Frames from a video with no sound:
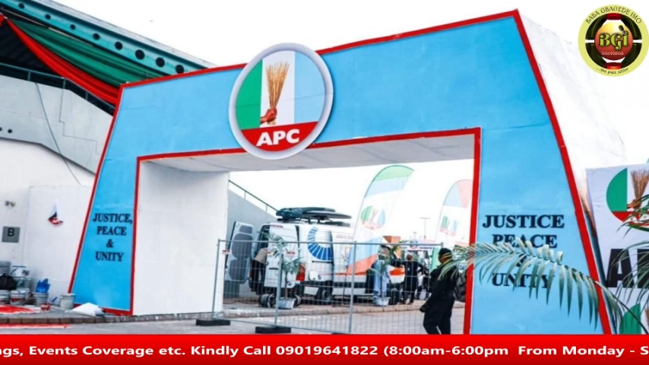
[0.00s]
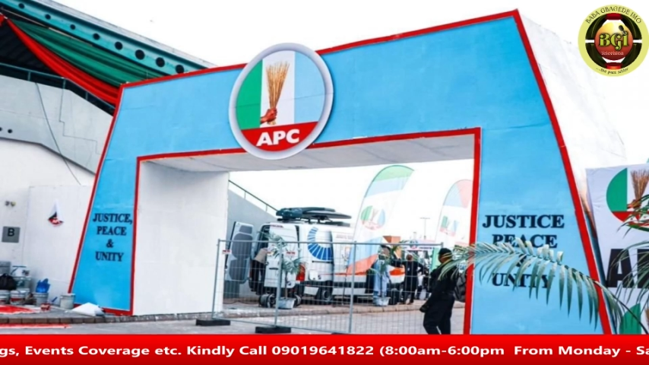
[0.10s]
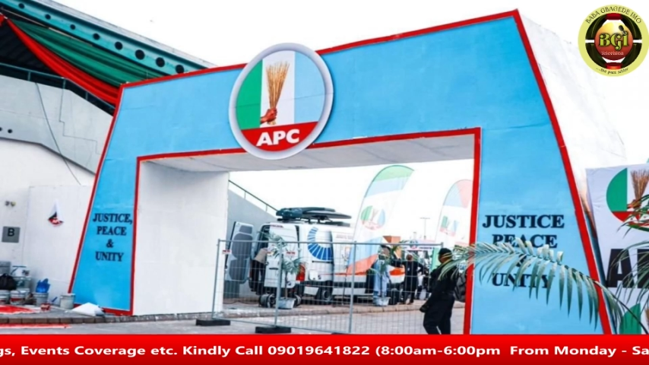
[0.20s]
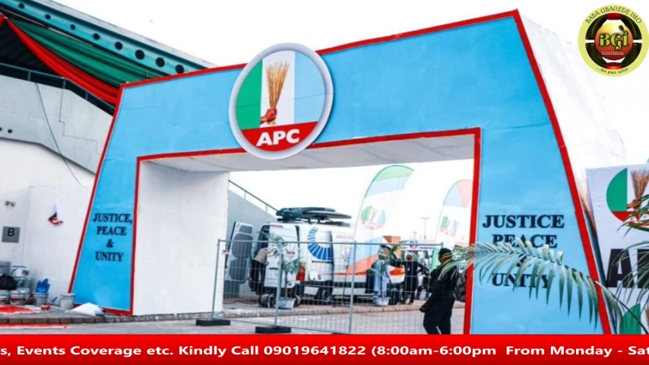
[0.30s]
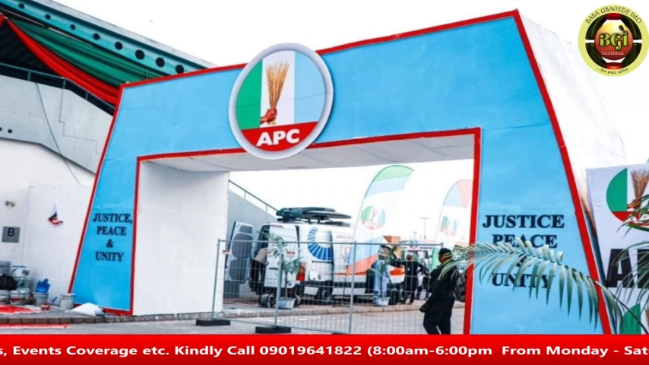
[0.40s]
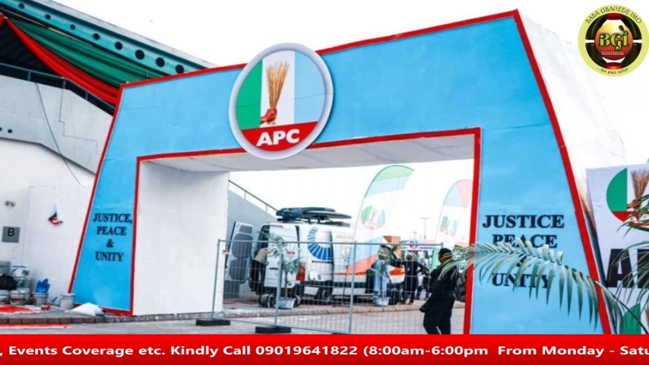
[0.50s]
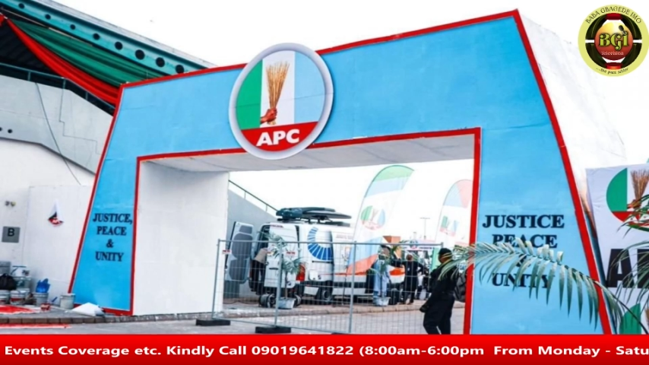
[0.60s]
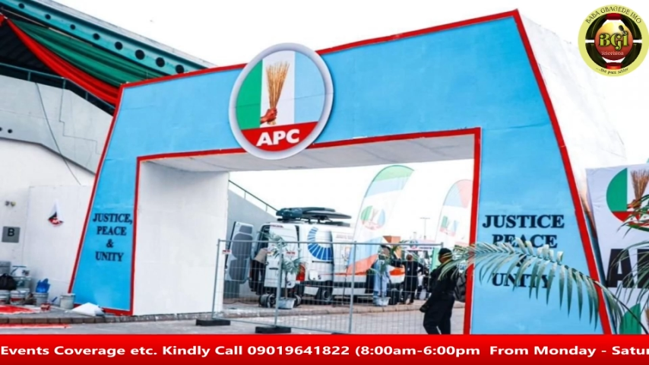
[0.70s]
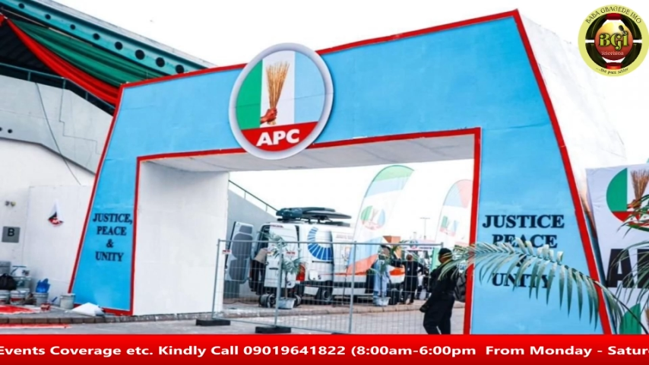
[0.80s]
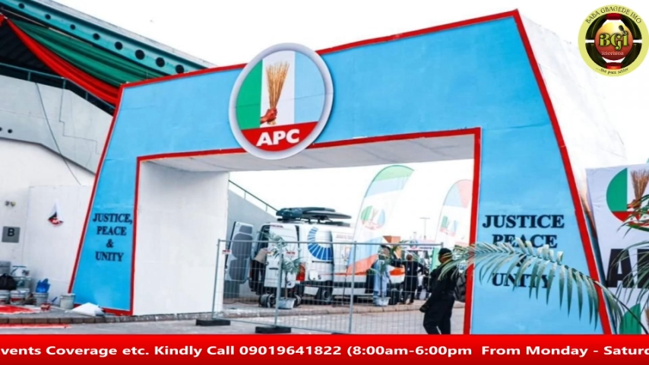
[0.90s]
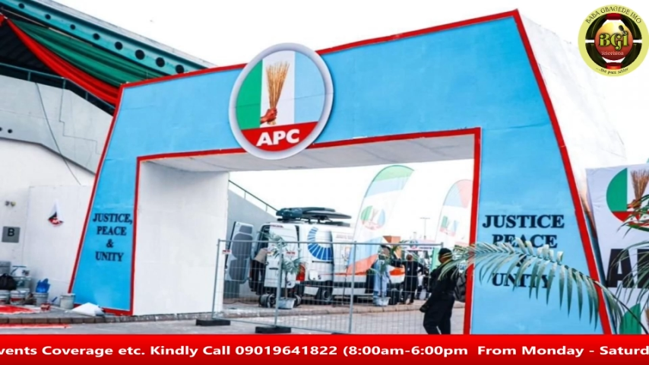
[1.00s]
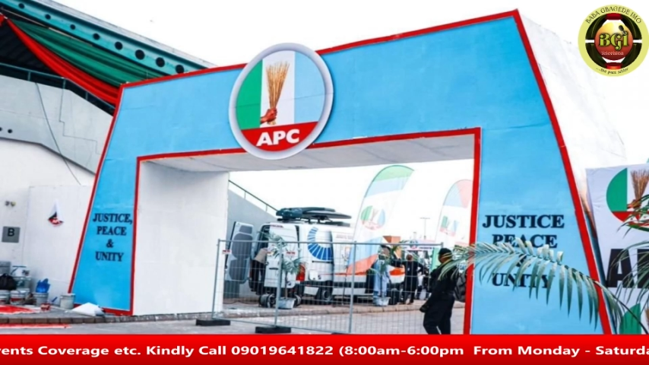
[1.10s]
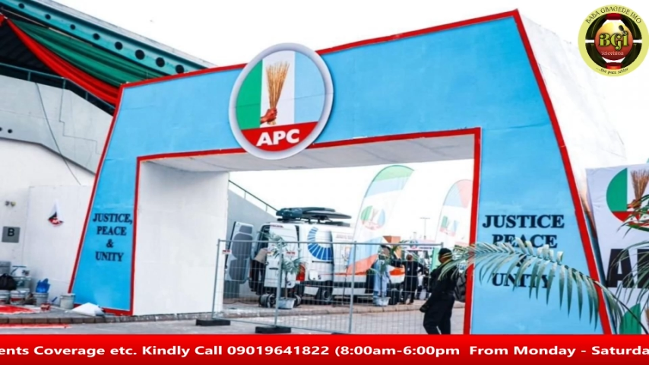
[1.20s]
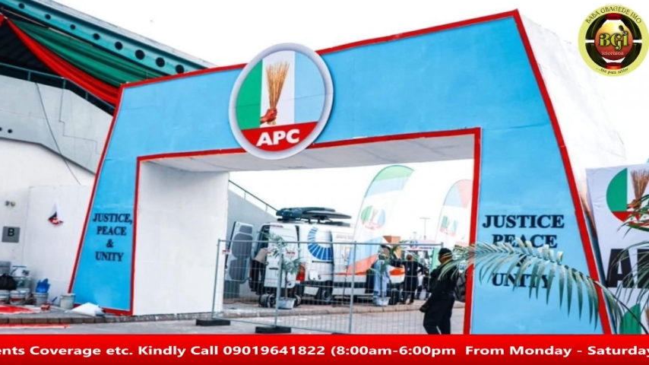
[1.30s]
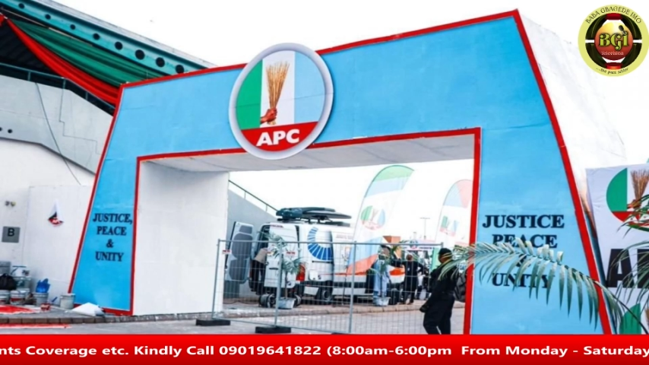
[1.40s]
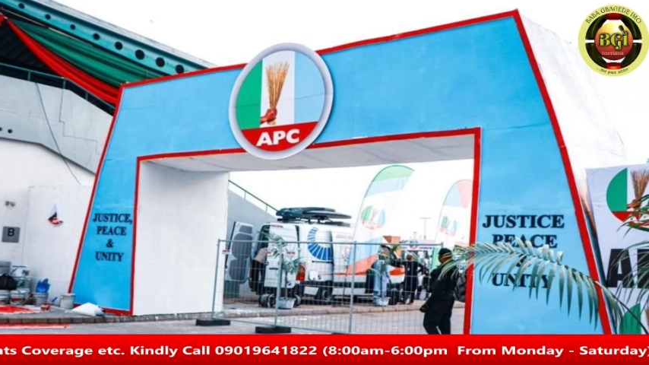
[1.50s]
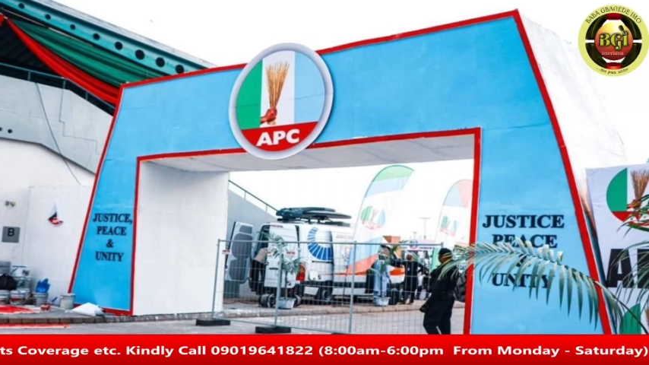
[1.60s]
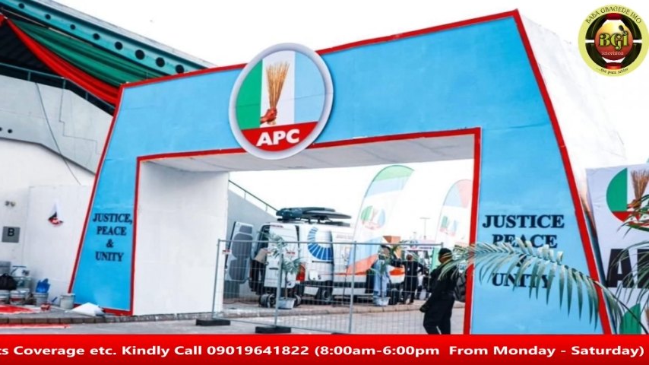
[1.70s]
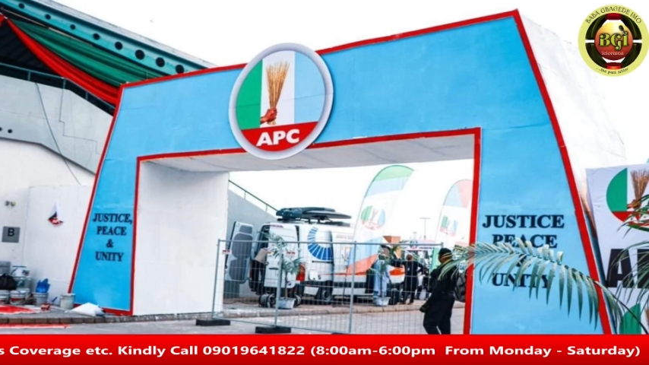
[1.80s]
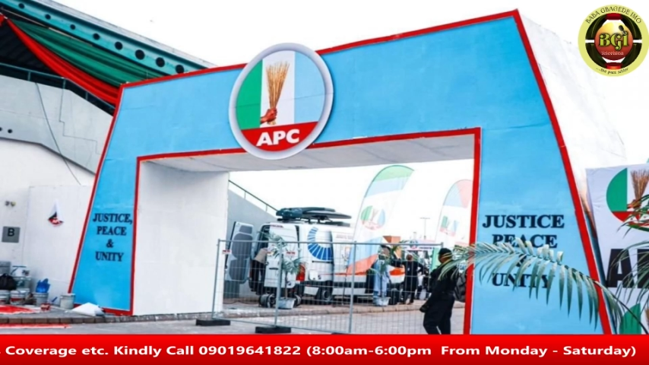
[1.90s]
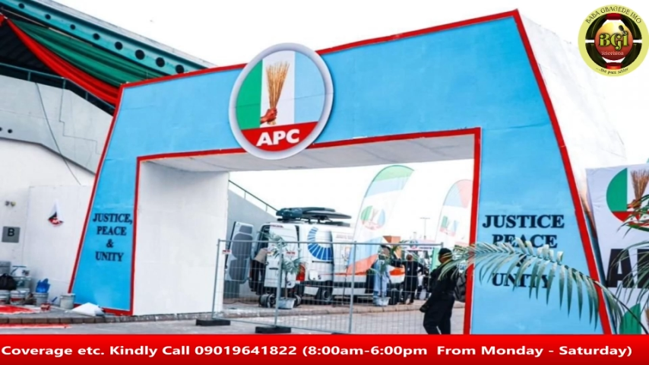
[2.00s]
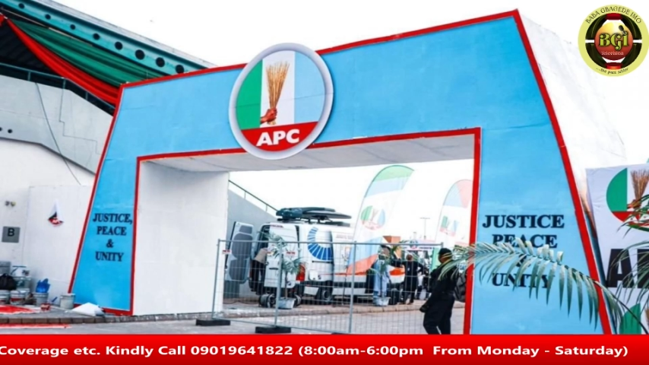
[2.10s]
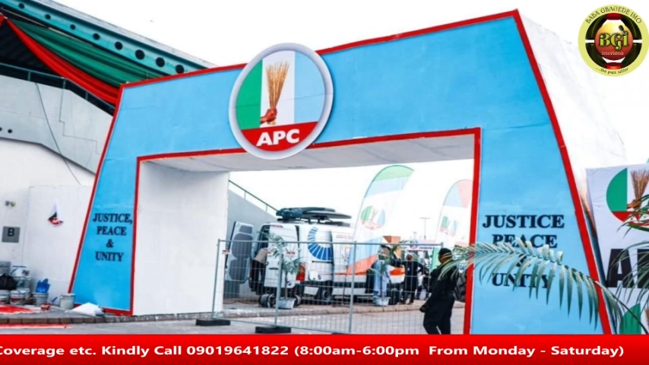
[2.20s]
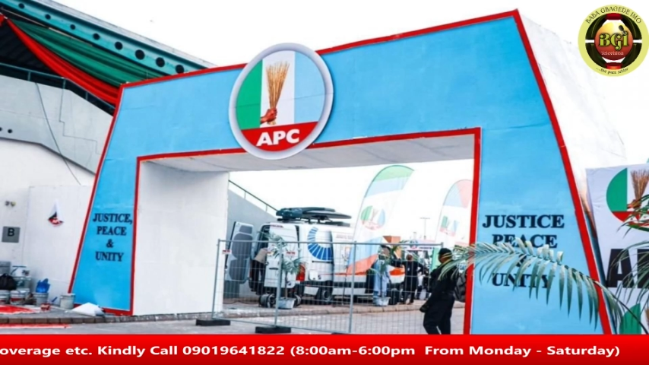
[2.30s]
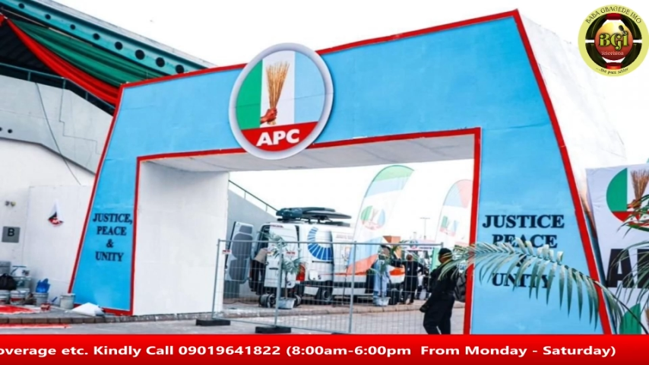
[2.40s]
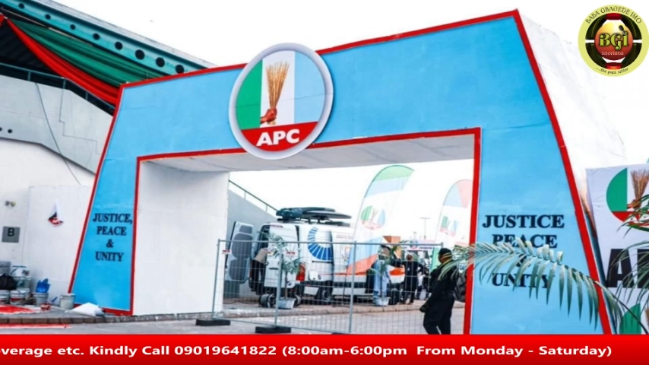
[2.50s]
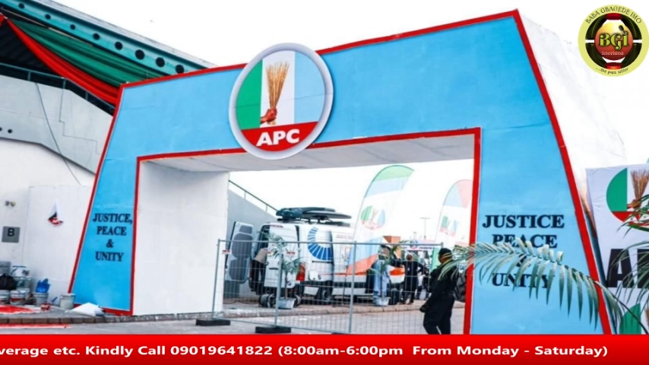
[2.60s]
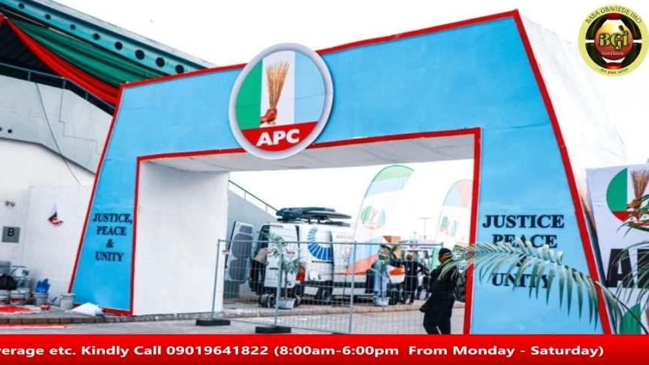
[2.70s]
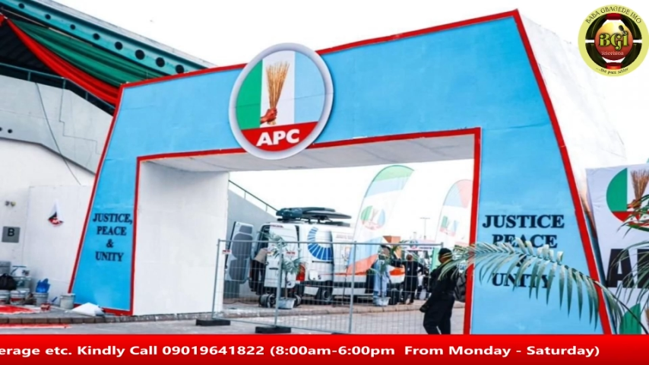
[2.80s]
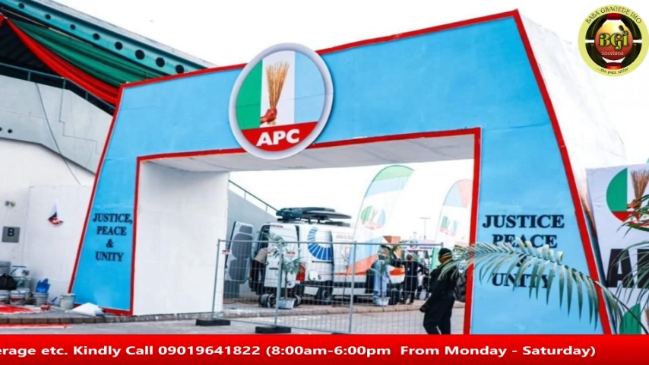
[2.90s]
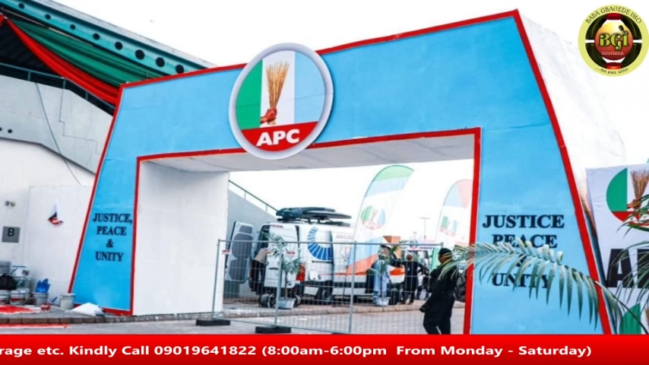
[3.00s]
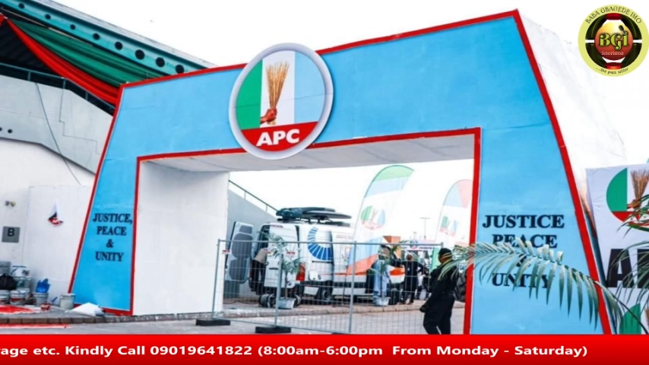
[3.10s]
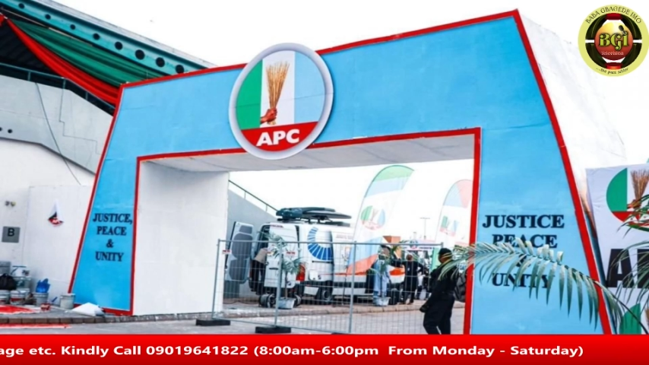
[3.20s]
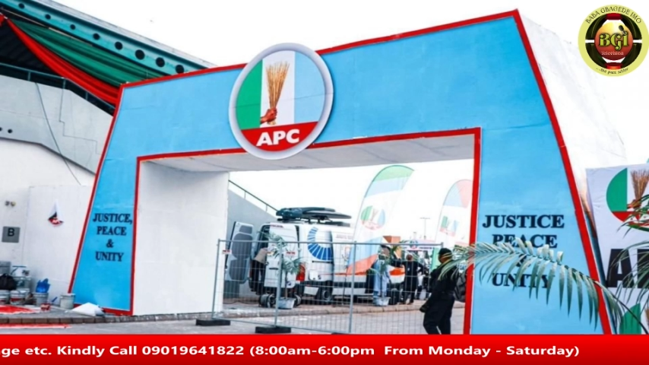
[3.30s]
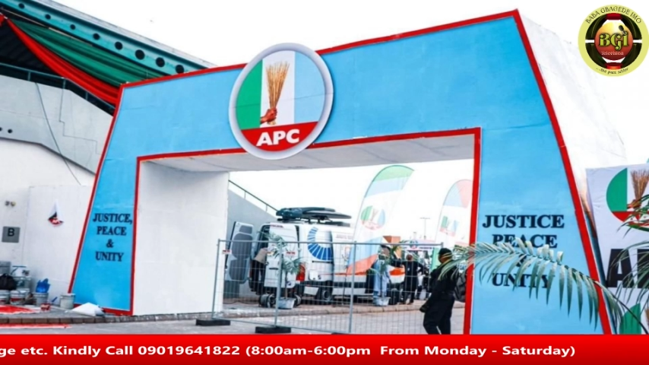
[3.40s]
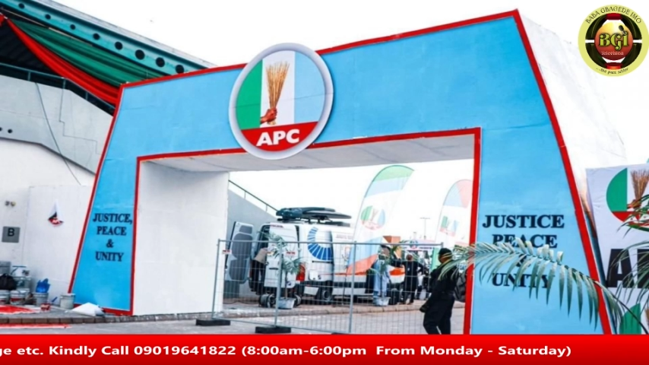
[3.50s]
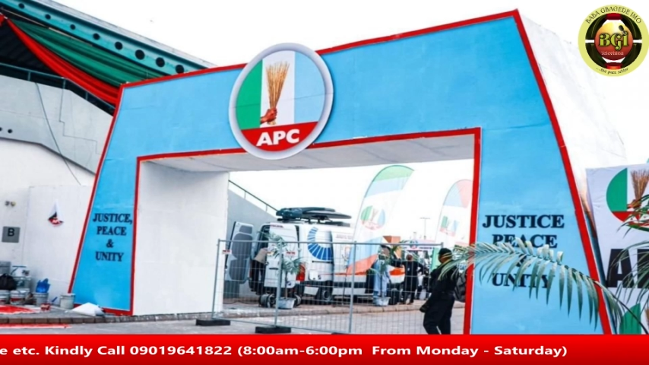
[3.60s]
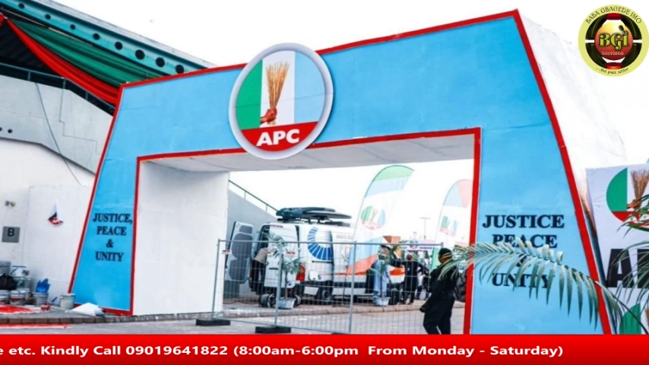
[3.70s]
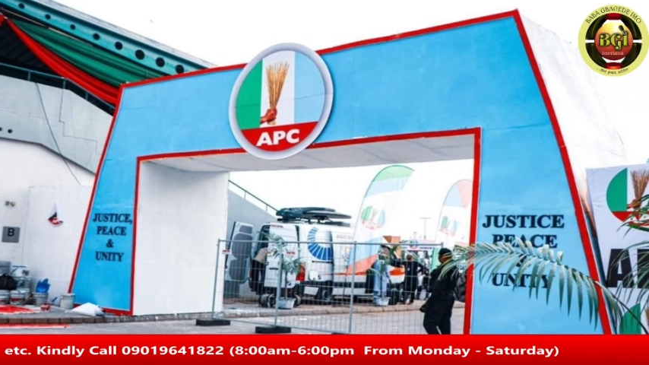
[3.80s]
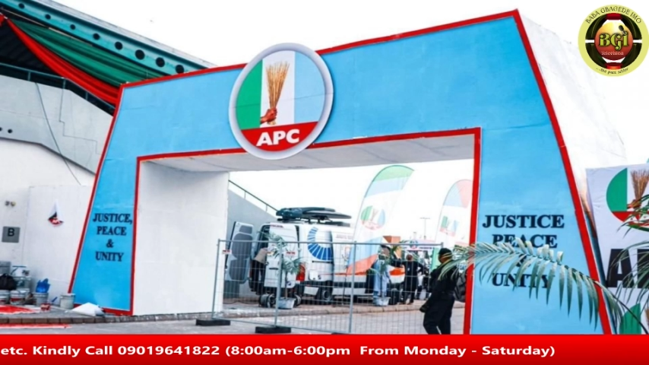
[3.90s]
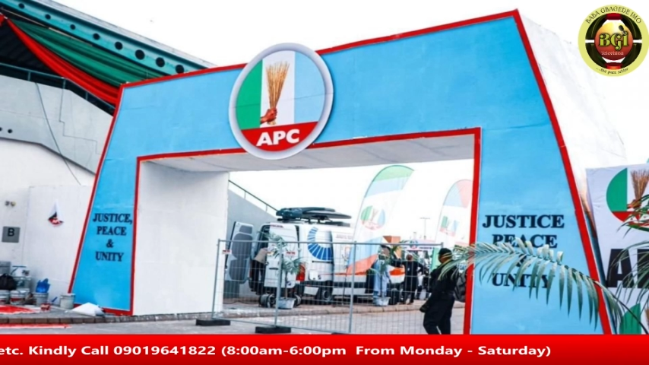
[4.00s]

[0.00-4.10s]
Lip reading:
[unreadable: no face in view]